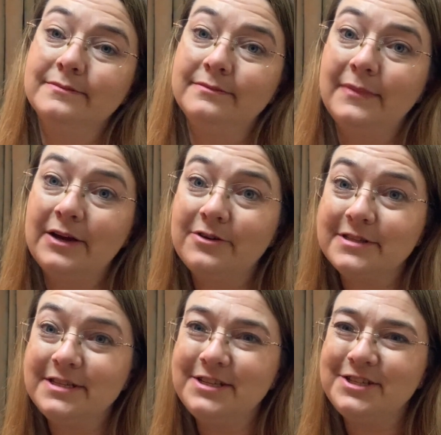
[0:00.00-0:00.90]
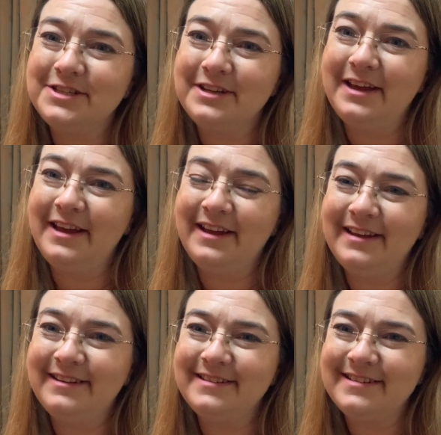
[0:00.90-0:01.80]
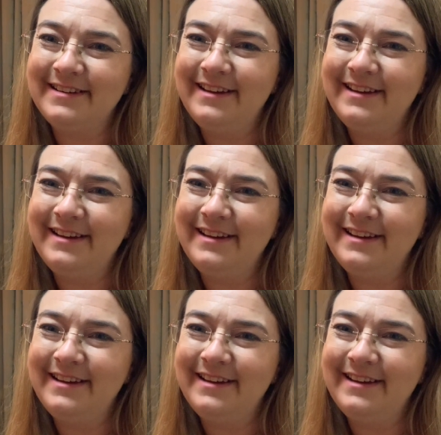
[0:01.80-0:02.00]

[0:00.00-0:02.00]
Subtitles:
my cross stitch and